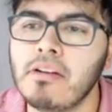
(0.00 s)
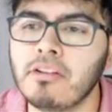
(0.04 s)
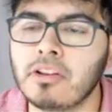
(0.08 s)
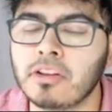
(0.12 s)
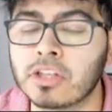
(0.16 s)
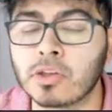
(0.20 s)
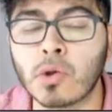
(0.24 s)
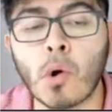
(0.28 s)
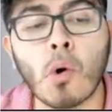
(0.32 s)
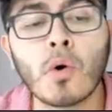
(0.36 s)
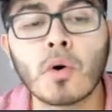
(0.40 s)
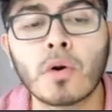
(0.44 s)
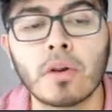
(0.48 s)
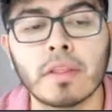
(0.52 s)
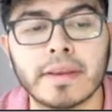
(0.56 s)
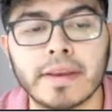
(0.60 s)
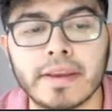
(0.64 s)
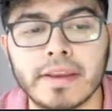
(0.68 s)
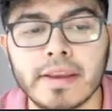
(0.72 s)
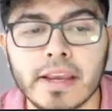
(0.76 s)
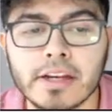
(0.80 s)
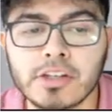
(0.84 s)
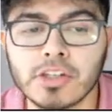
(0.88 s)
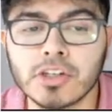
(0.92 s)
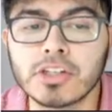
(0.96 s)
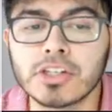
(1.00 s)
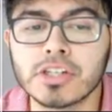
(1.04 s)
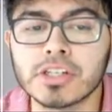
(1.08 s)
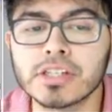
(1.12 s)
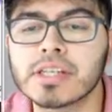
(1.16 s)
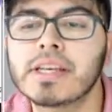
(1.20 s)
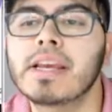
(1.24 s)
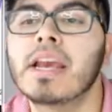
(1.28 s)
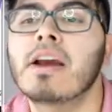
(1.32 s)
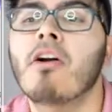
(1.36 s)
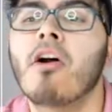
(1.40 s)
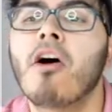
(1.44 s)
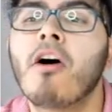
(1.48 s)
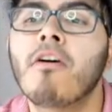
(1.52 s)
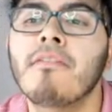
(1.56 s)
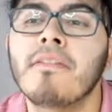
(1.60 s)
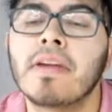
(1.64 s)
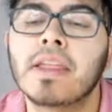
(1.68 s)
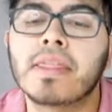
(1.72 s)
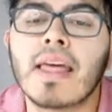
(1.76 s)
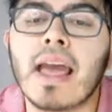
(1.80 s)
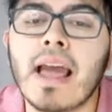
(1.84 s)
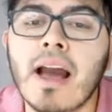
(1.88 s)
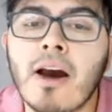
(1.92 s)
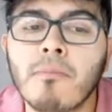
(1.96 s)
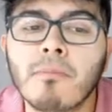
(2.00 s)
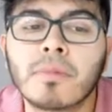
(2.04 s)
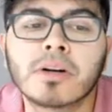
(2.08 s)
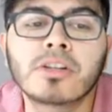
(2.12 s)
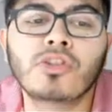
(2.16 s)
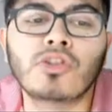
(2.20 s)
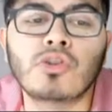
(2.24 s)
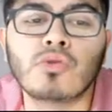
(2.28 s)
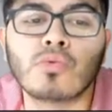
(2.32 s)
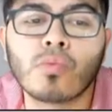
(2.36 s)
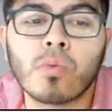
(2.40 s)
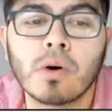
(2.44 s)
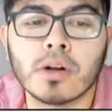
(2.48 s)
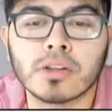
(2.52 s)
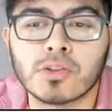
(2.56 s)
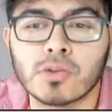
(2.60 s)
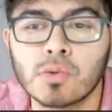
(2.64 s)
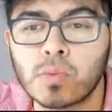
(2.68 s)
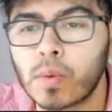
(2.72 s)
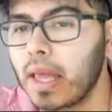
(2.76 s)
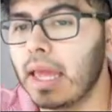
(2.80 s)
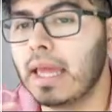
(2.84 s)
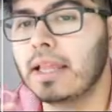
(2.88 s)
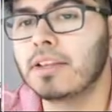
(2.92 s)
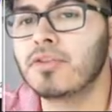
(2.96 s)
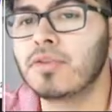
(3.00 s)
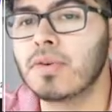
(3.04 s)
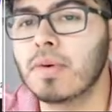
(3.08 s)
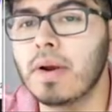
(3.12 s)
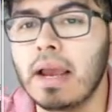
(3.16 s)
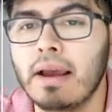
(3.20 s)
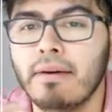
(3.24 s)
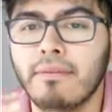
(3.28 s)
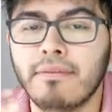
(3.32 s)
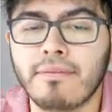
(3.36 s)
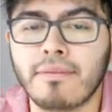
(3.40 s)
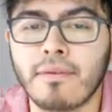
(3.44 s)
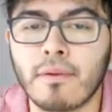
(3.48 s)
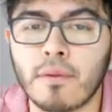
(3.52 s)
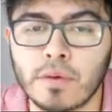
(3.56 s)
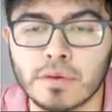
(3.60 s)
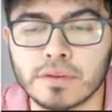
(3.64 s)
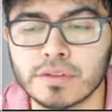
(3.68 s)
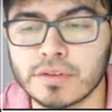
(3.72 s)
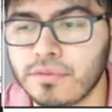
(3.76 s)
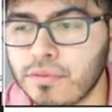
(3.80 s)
Totally. It should just scare off in how much you want to enter at first.